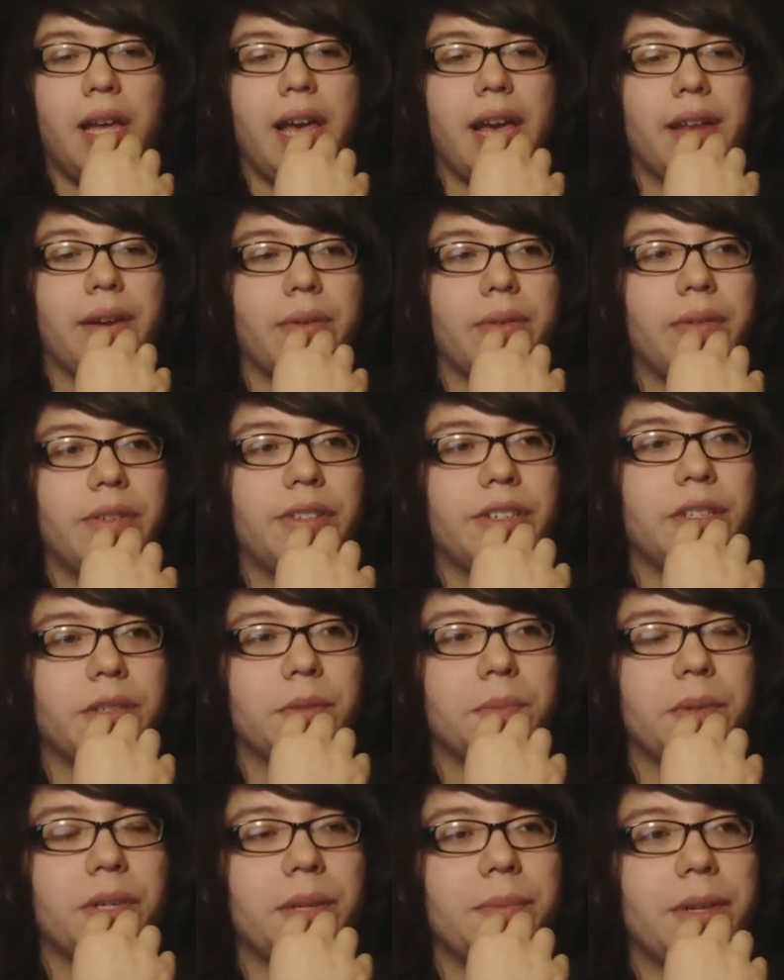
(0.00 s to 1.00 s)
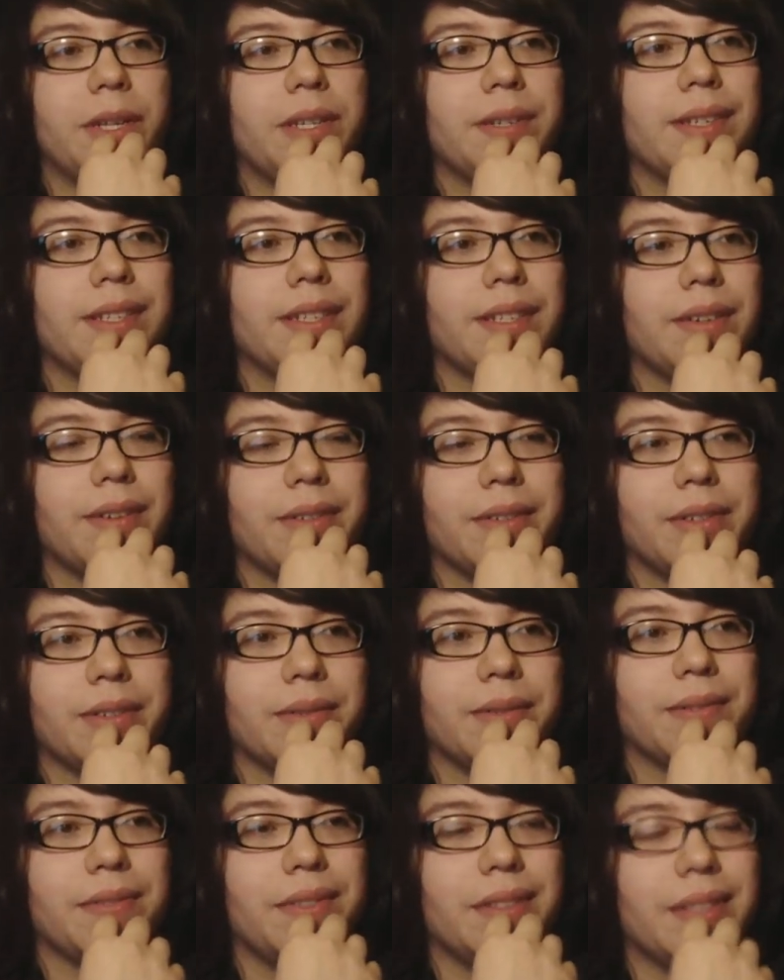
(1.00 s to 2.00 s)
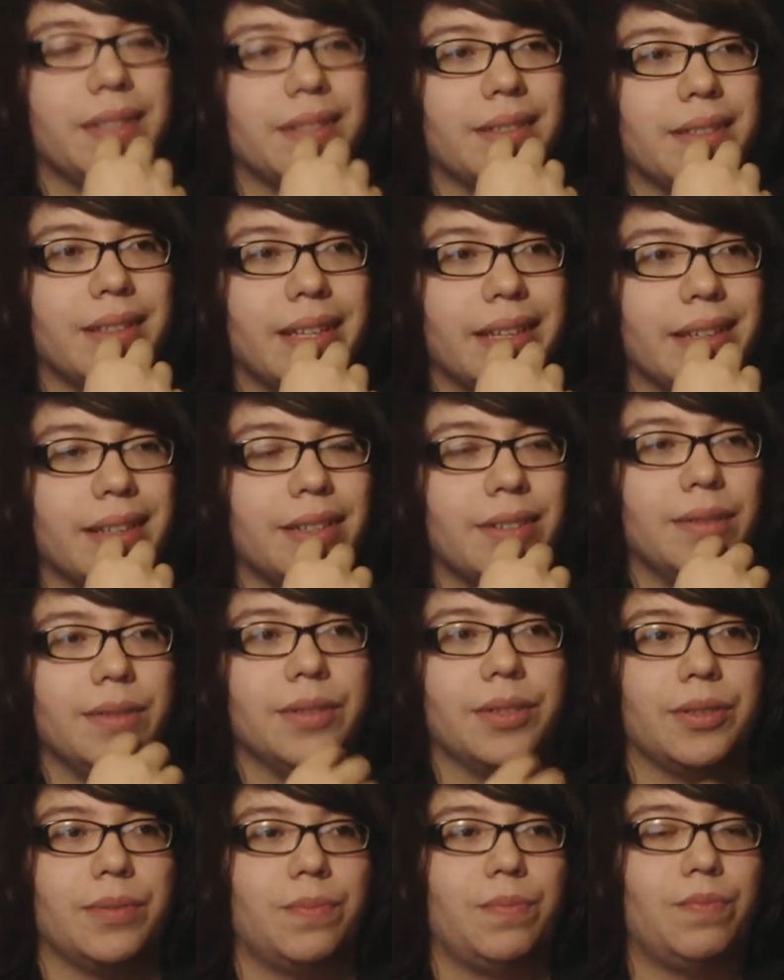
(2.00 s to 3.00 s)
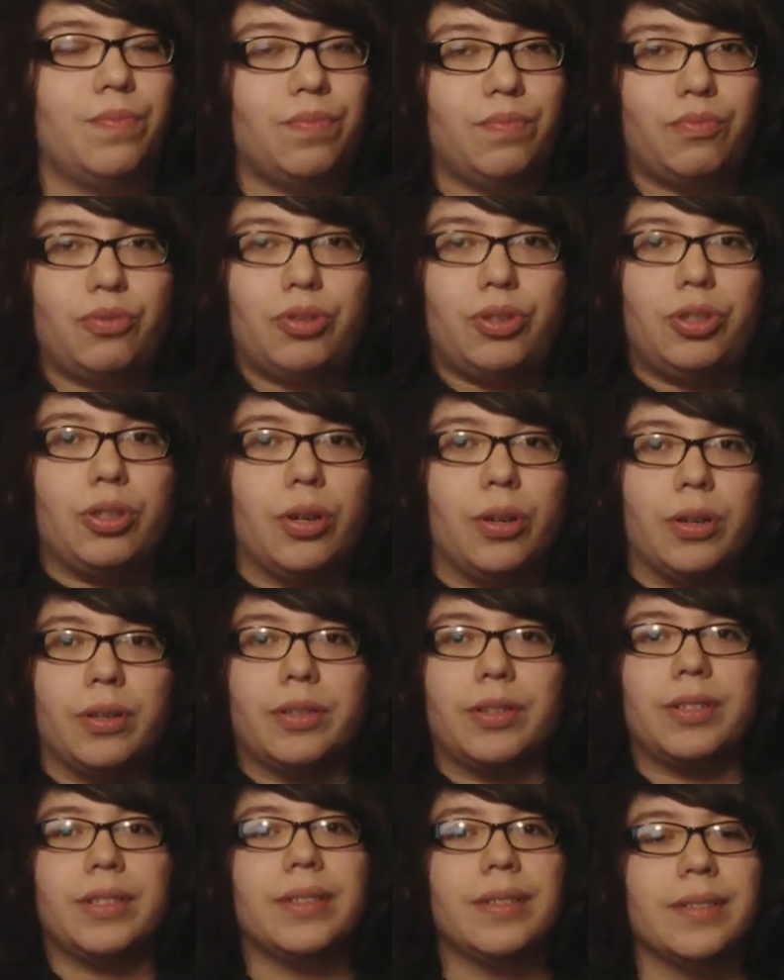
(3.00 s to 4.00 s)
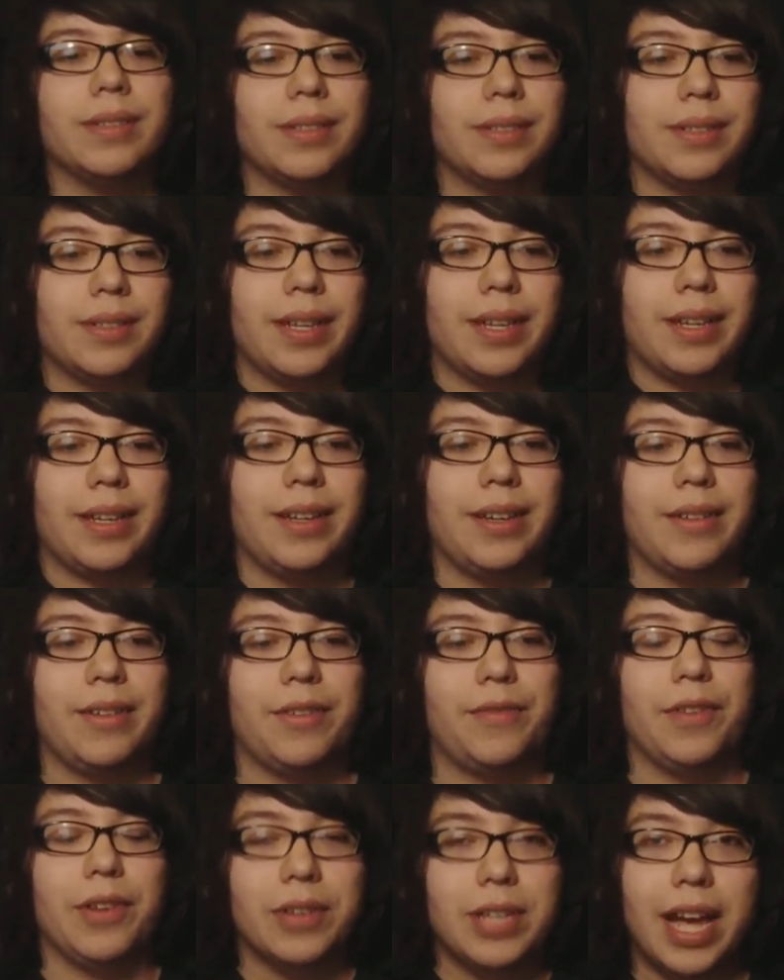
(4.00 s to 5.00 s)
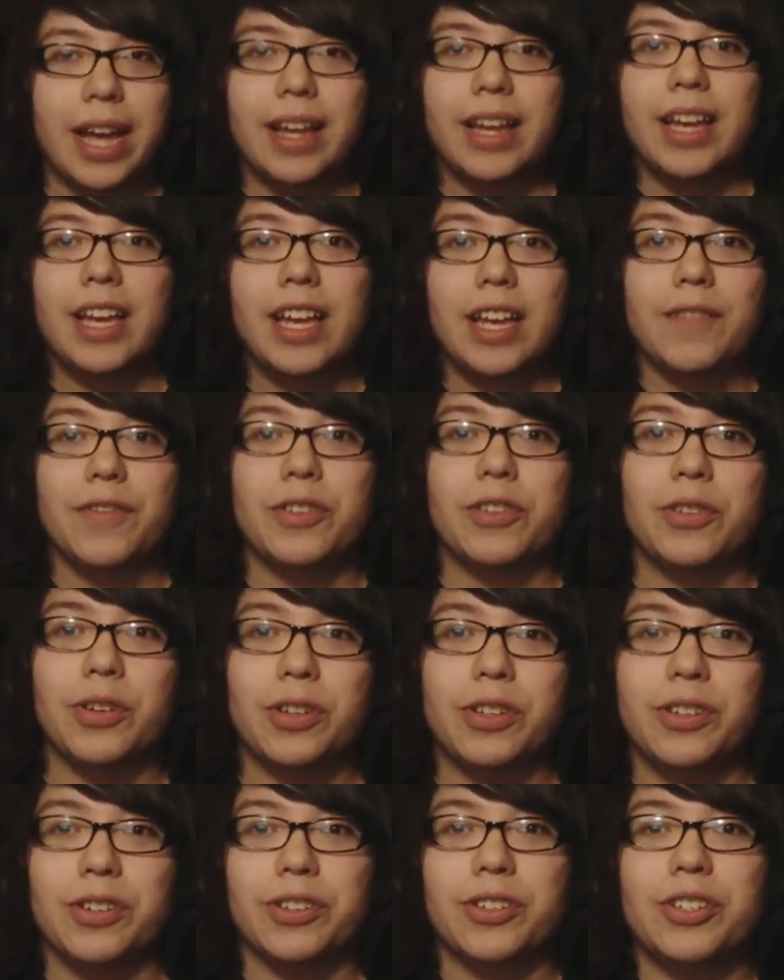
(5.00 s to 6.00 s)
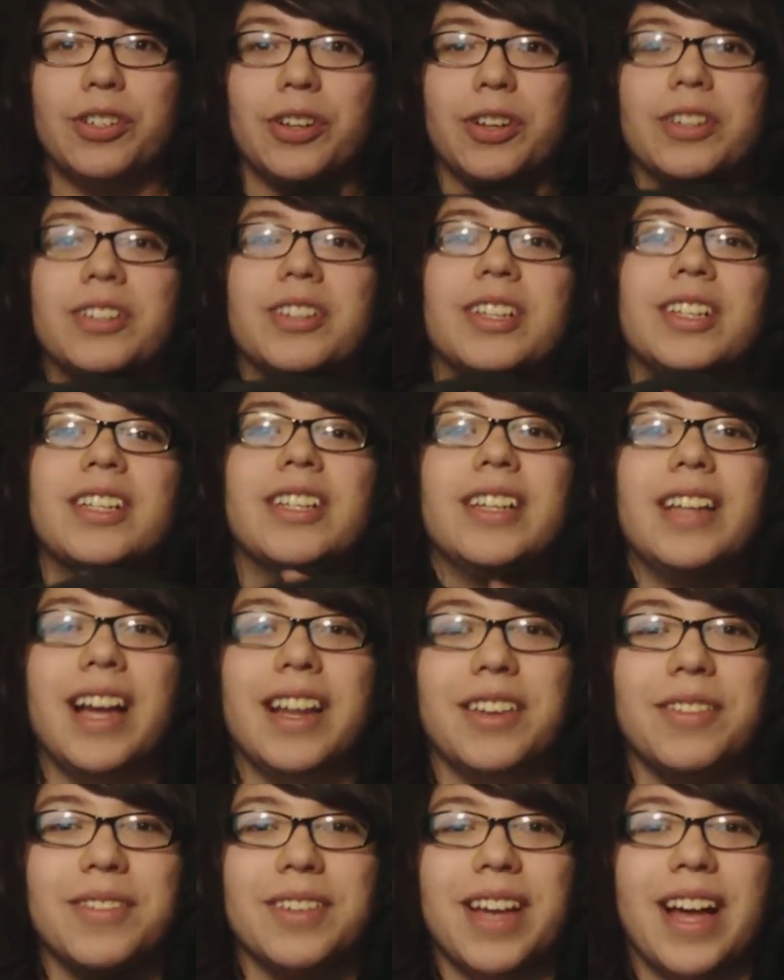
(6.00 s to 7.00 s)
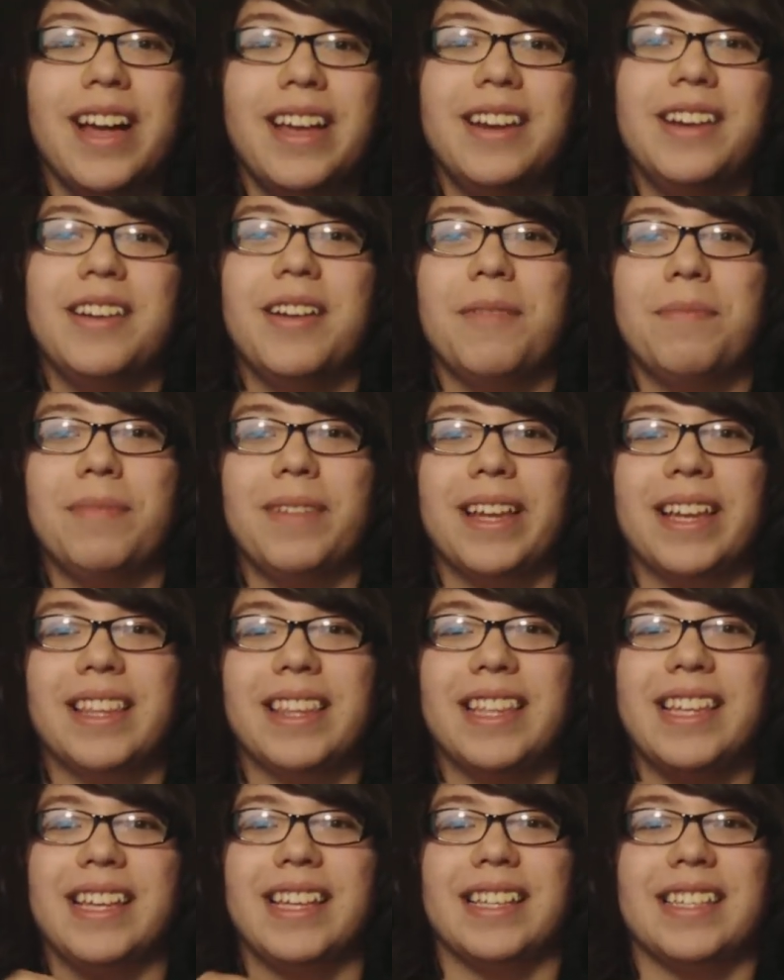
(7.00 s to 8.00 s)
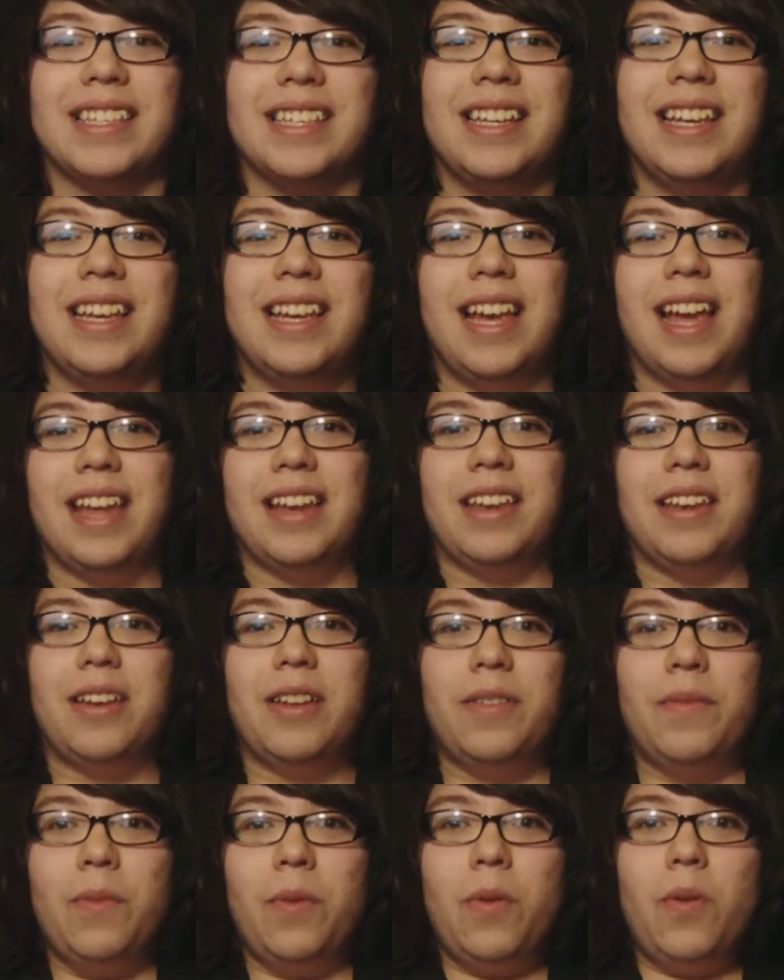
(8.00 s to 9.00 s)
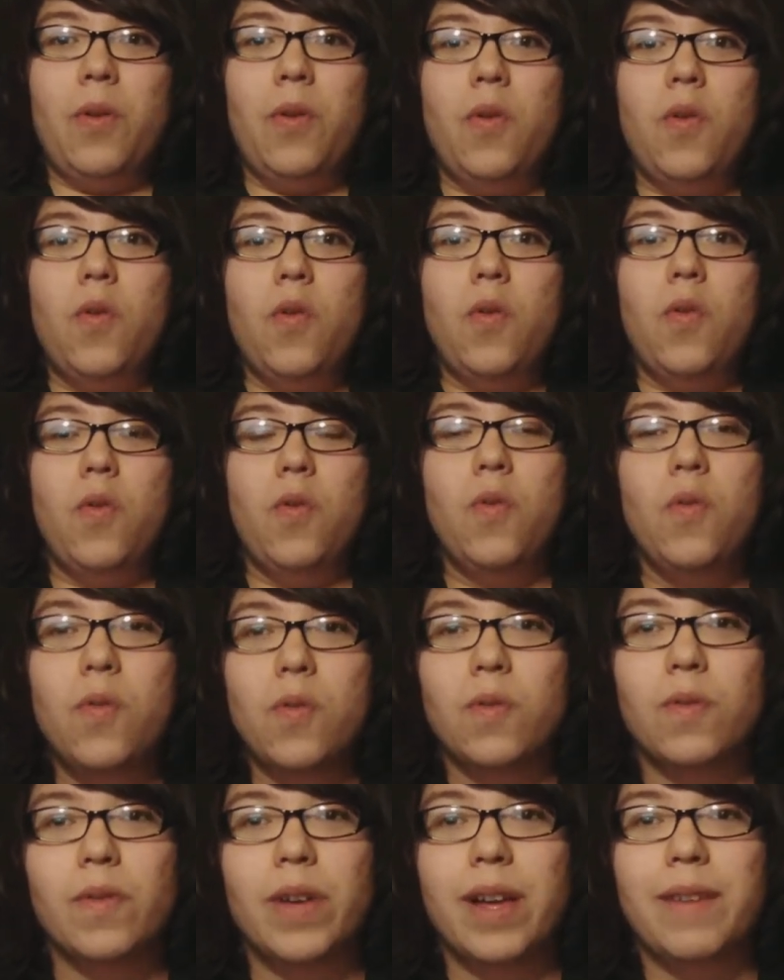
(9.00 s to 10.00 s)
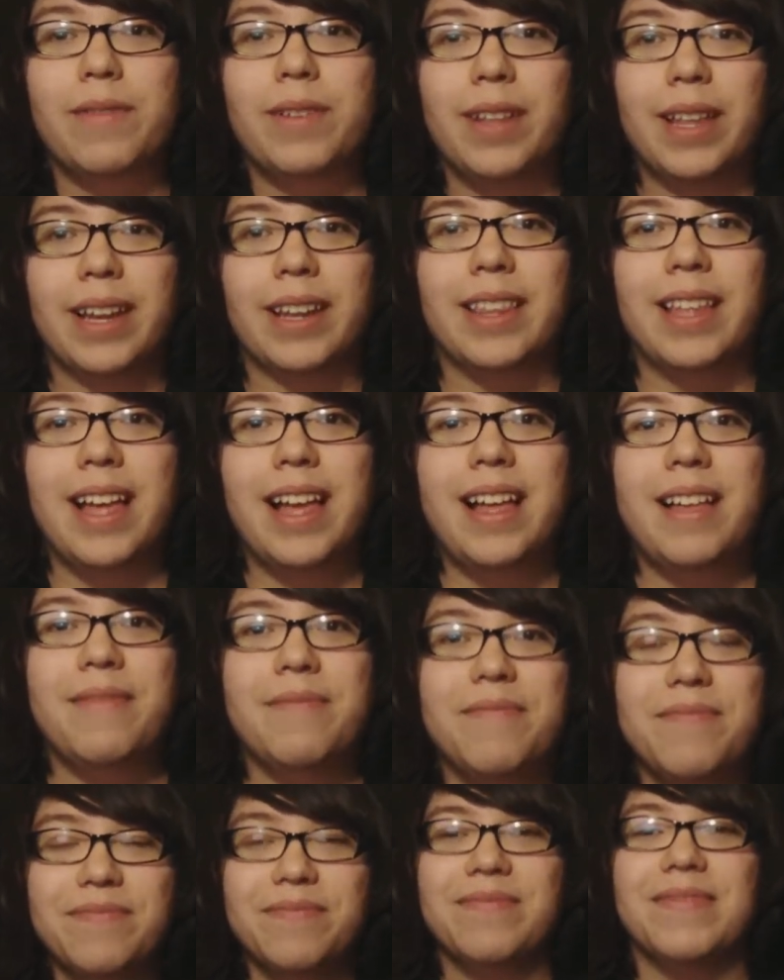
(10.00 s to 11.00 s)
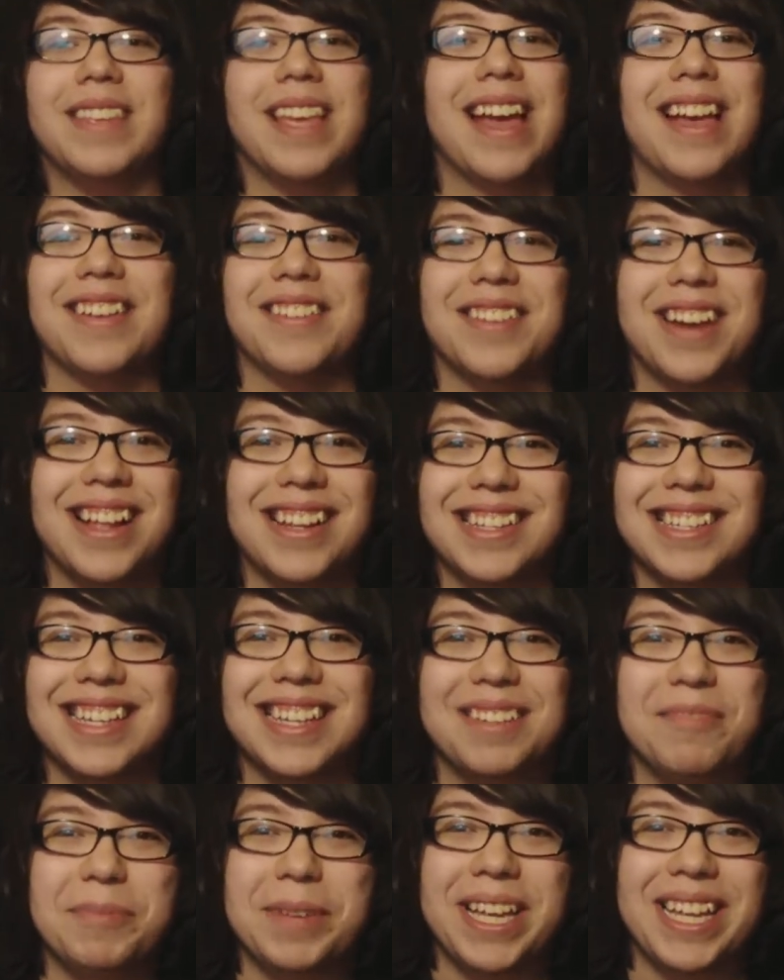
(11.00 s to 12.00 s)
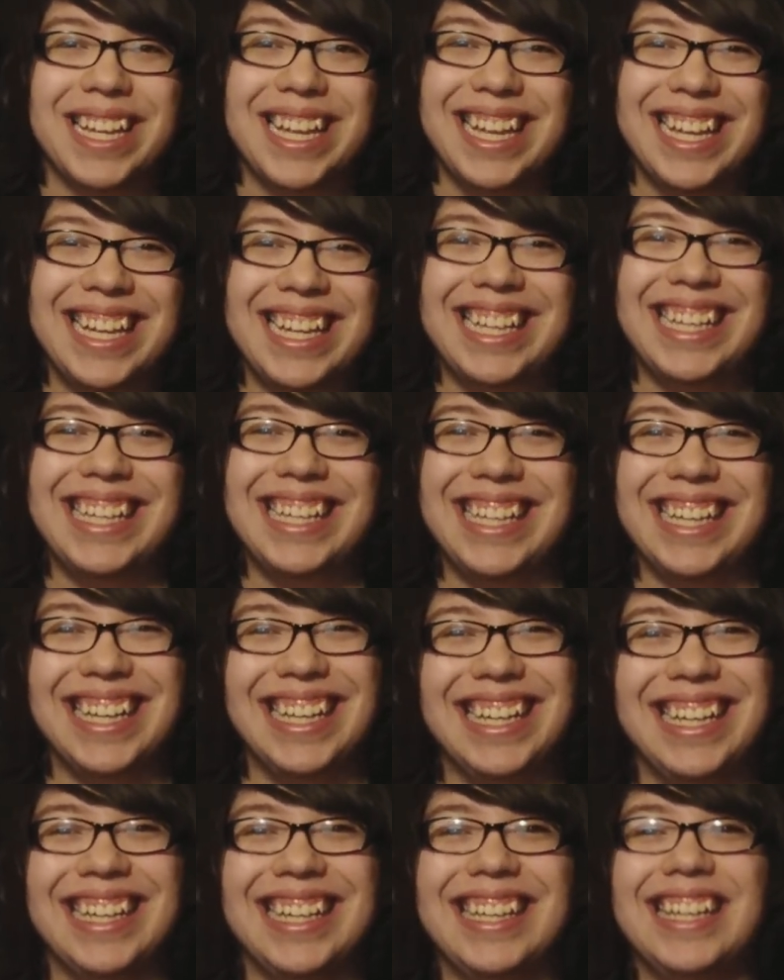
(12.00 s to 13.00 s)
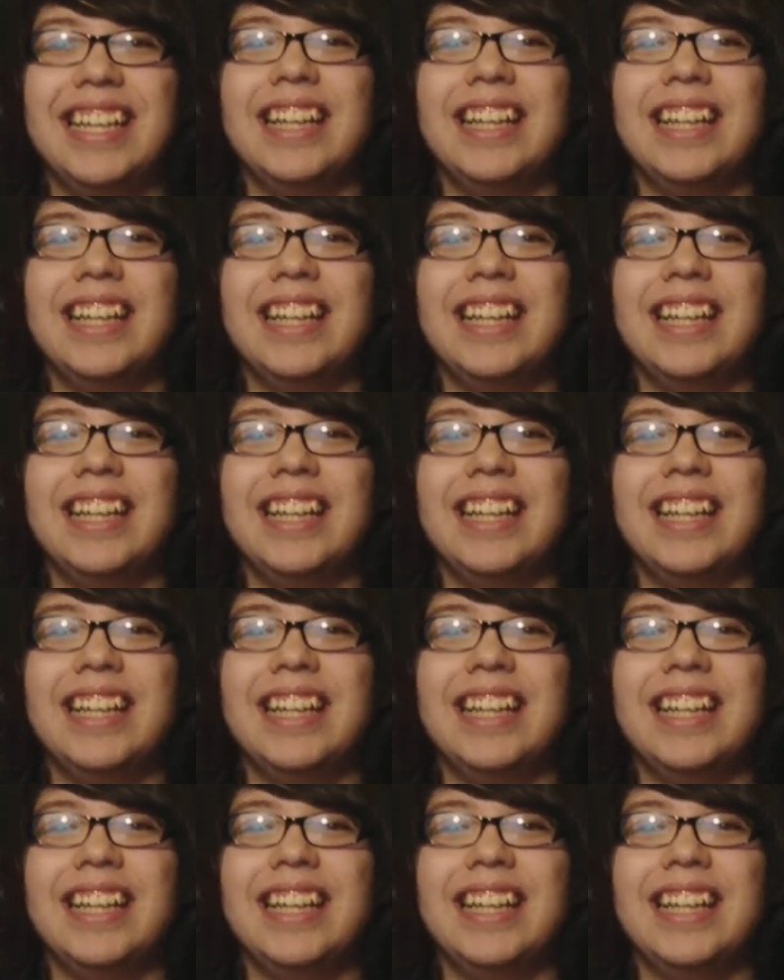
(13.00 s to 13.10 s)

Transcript: and Hooters is pretty much these girls with these like just shirts and just like you know if you t- if you took your shirt and you tied it up like this and you know woo have it like that yeah you're not seeing me